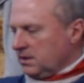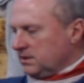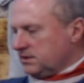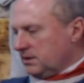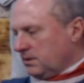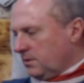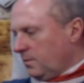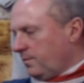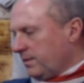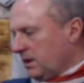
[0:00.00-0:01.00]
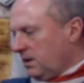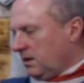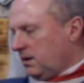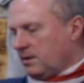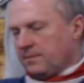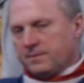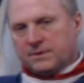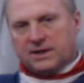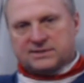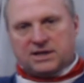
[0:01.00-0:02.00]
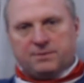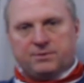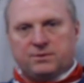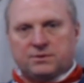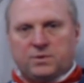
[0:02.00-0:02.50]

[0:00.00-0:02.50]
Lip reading: So that's a couple